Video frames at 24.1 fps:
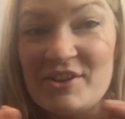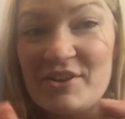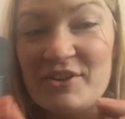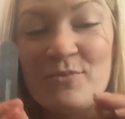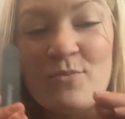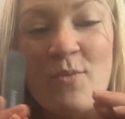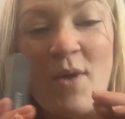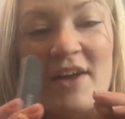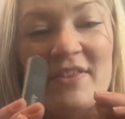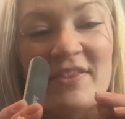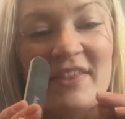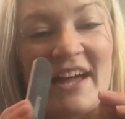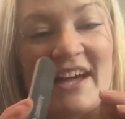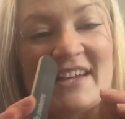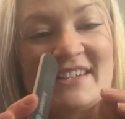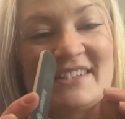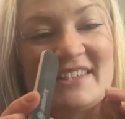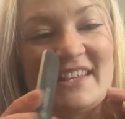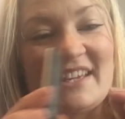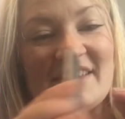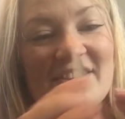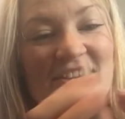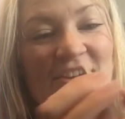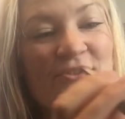One last
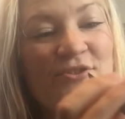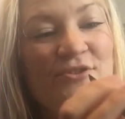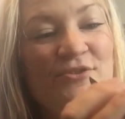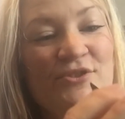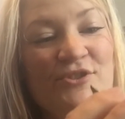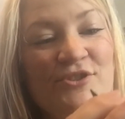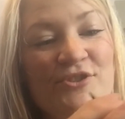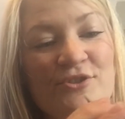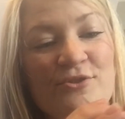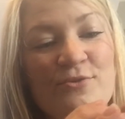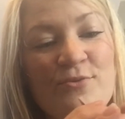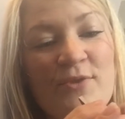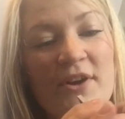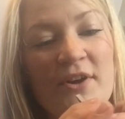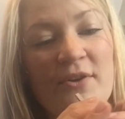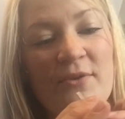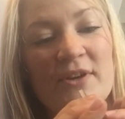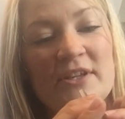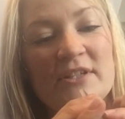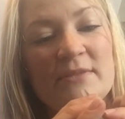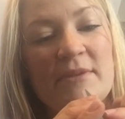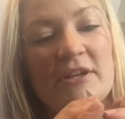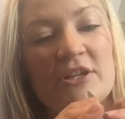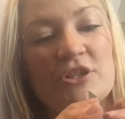thing though, you do want to
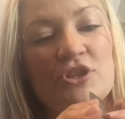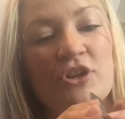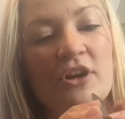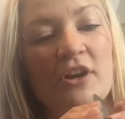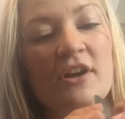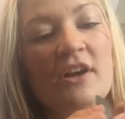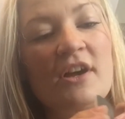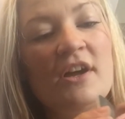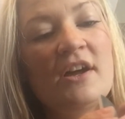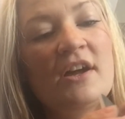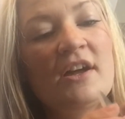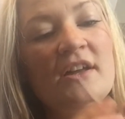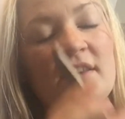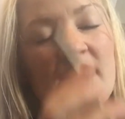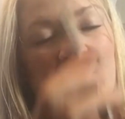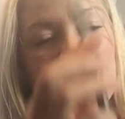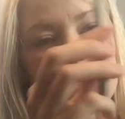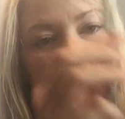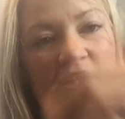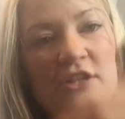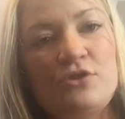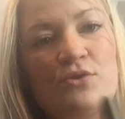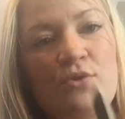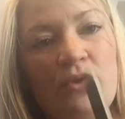always make sure, like
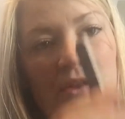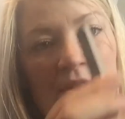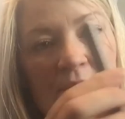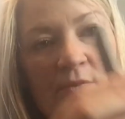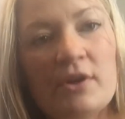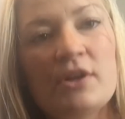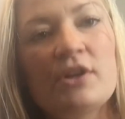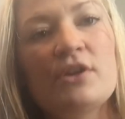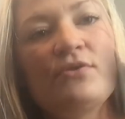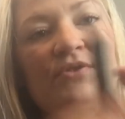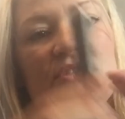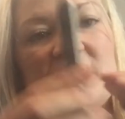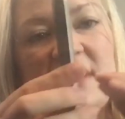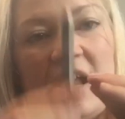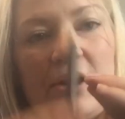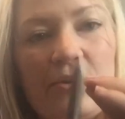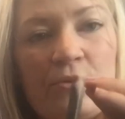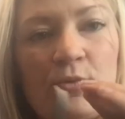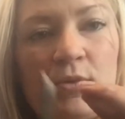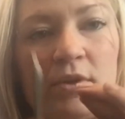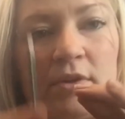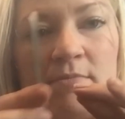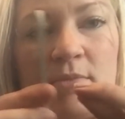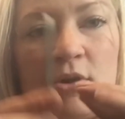I said, you only want to go
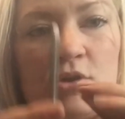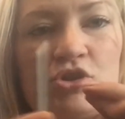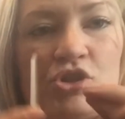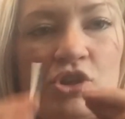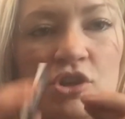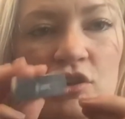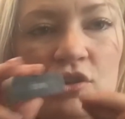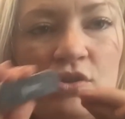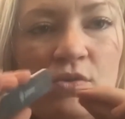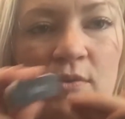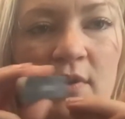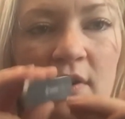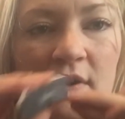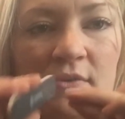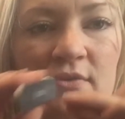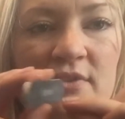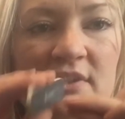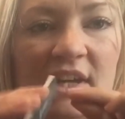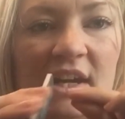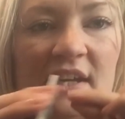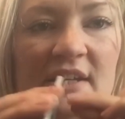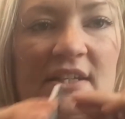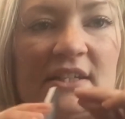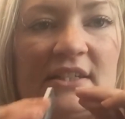downward motion. You don't want to go
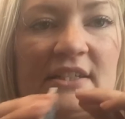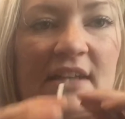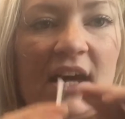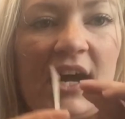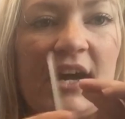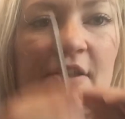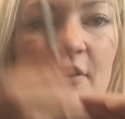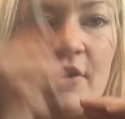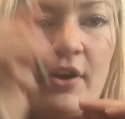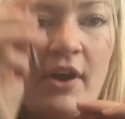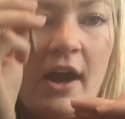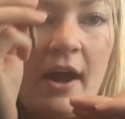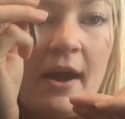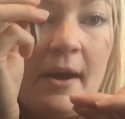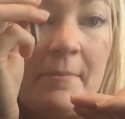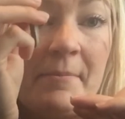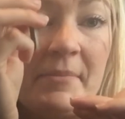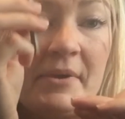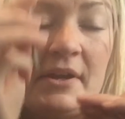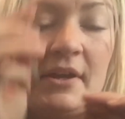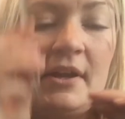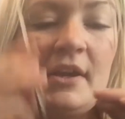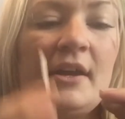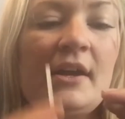side to side or up.
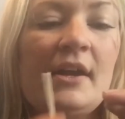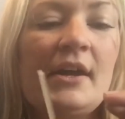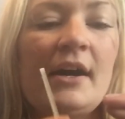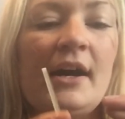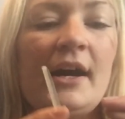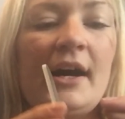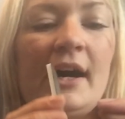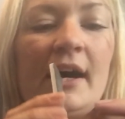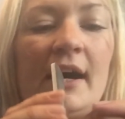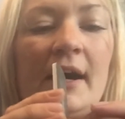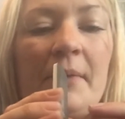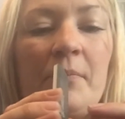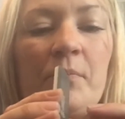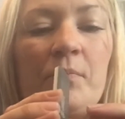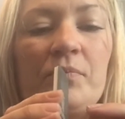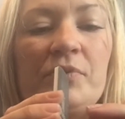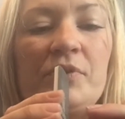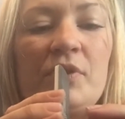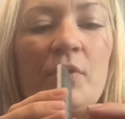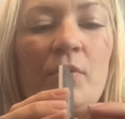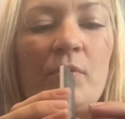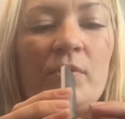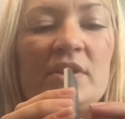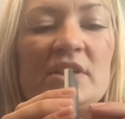
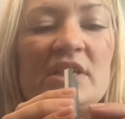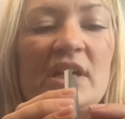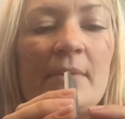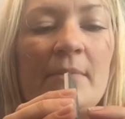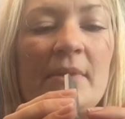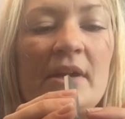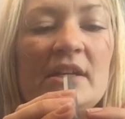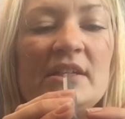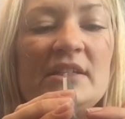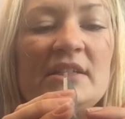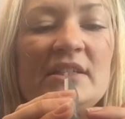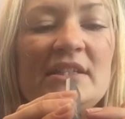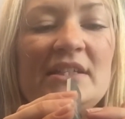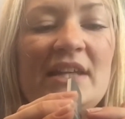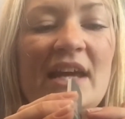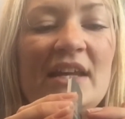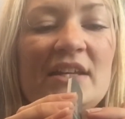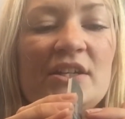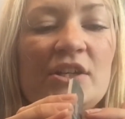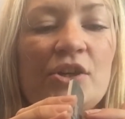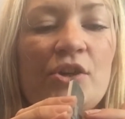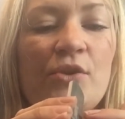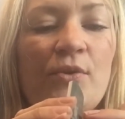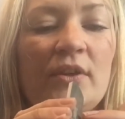The only time I
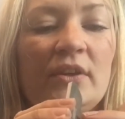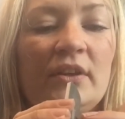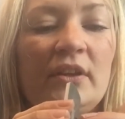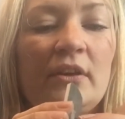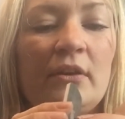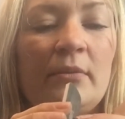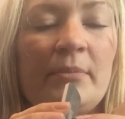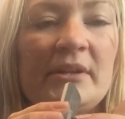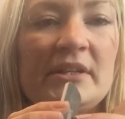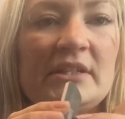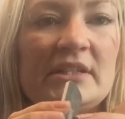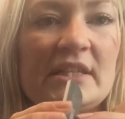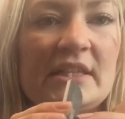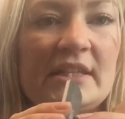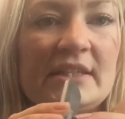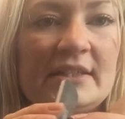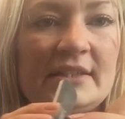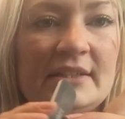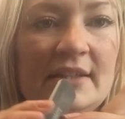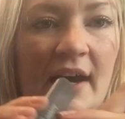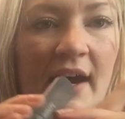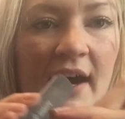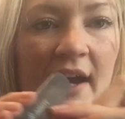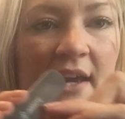tend to go a little bit to the
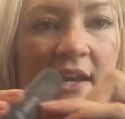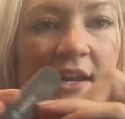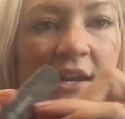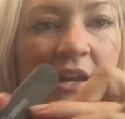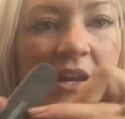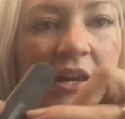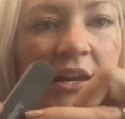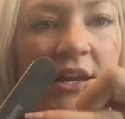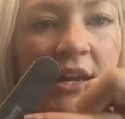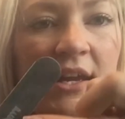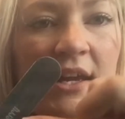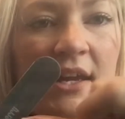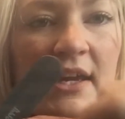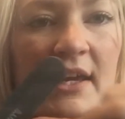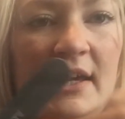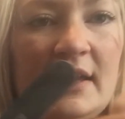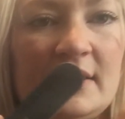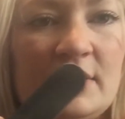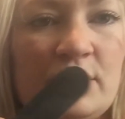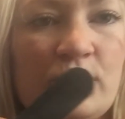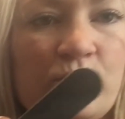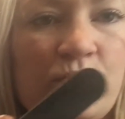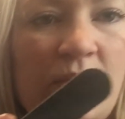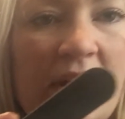side
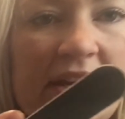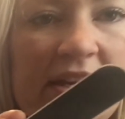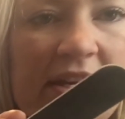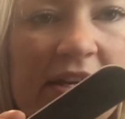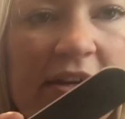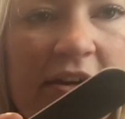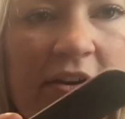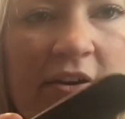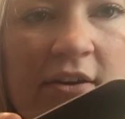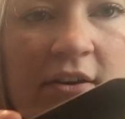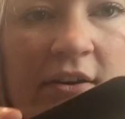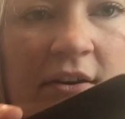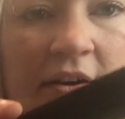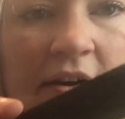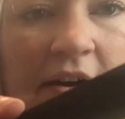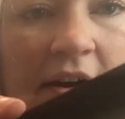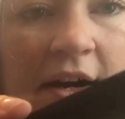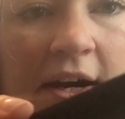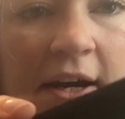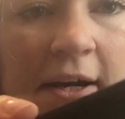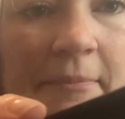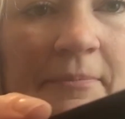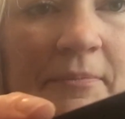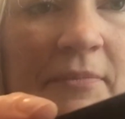is right here
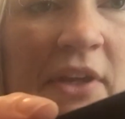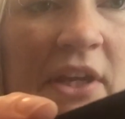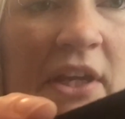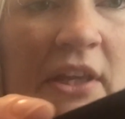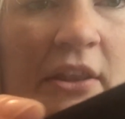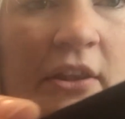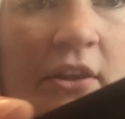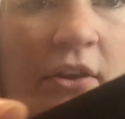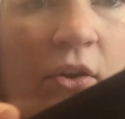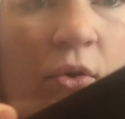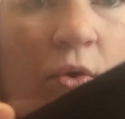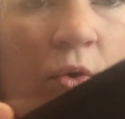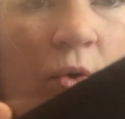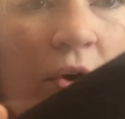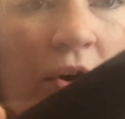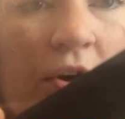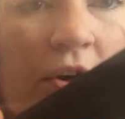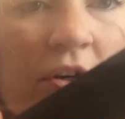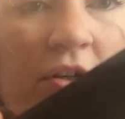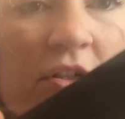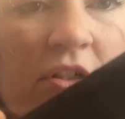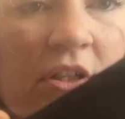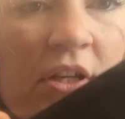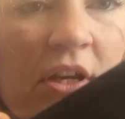in the
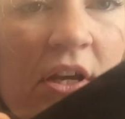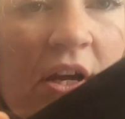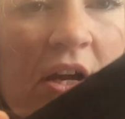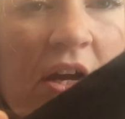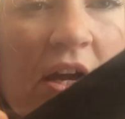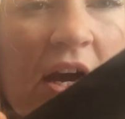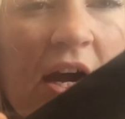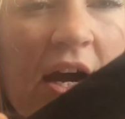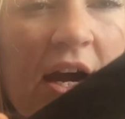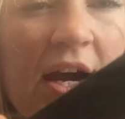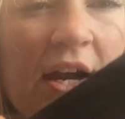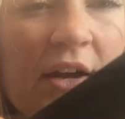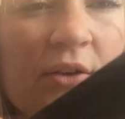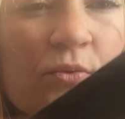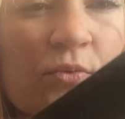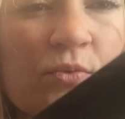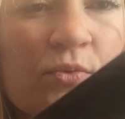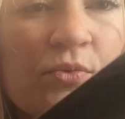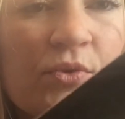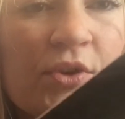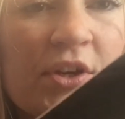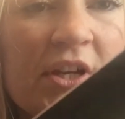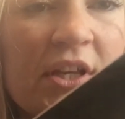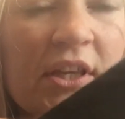corners. I
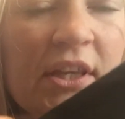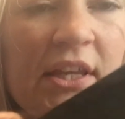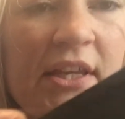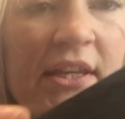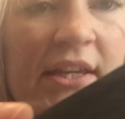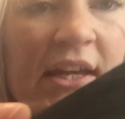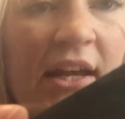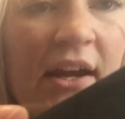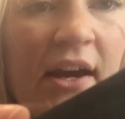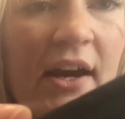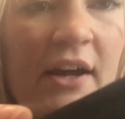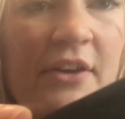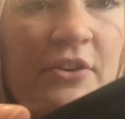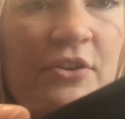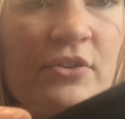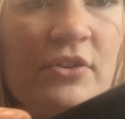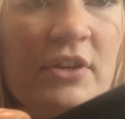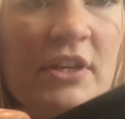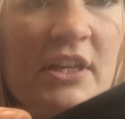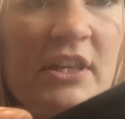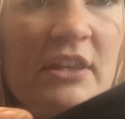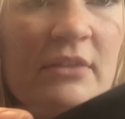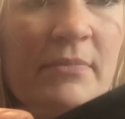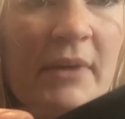really get
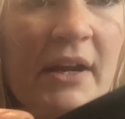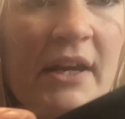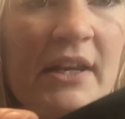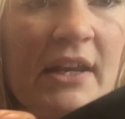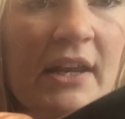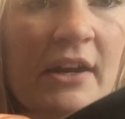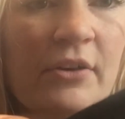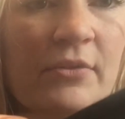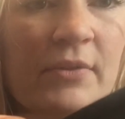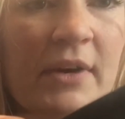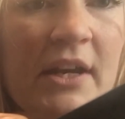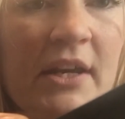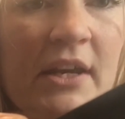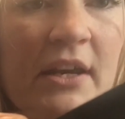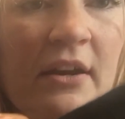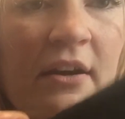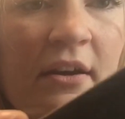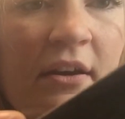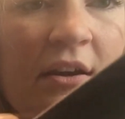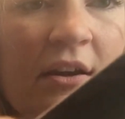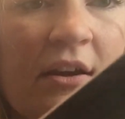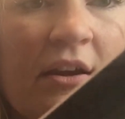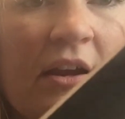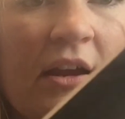underneath my nail right
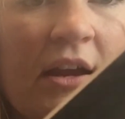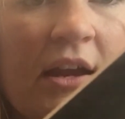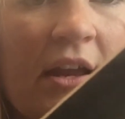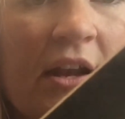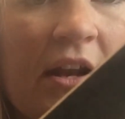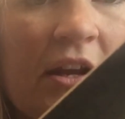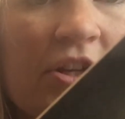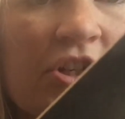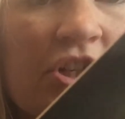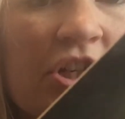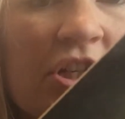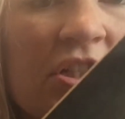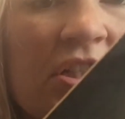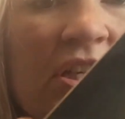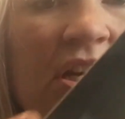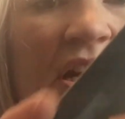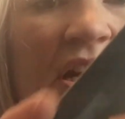here, and I just,